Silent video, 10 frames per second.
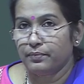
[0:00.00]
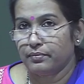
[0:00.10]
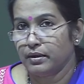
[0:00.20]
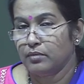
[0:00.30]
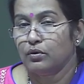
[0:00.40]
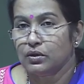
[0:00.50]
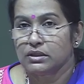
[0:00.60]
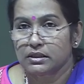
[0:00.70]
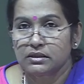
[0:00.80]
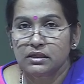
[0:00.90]
being more
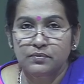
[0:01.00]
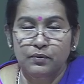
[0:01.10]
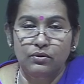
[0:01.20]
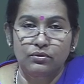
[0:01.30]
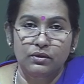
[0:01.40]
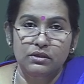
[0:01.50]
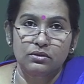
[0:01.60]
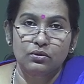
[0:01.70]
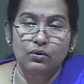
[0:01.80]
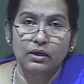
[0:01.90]
successful towards the
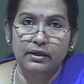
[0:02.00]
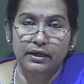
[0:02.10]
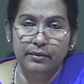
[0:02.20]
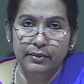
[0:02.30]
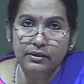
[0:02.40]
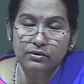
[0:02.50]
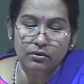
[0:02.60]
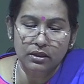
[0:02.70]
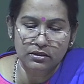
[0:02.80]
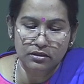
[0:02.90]
goal attainment,
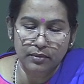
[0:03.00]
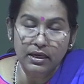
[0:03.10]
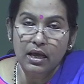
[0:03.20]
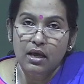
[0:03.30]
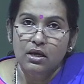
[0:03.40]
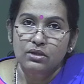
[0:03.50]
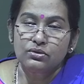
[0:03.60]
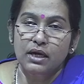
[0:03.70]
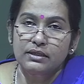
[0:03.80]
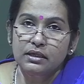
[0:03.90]
goal achievement. So,
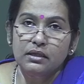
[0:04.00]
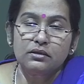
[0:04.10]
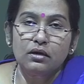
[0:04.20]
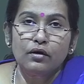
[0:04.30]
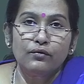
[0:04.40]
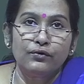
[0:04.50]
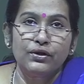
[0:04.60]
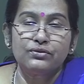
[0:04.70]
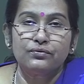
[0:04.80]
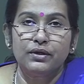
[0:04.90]
as a result of
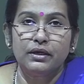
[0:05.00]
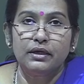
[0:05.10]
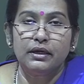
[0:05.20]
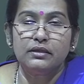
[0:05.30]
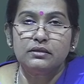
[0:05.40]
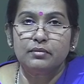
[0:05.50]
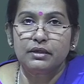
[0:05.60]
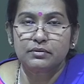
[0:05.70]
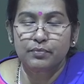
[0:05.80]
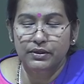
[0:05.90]
which we gain some
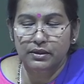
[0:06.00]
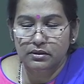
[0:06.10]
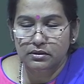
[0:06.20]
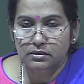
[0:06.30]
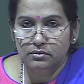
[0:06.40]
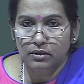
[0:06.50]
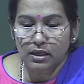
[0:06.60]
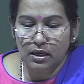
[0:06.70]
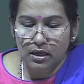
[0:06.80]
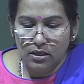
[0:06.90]
experience. Okay.
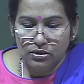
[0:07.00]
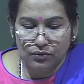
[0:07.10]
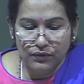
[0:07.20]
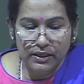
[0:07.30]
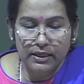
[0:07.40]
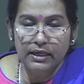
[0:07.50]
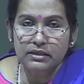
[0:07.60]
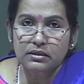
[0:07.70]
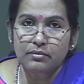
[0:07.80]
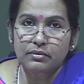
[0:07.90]
So, we gain
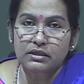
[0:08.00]
some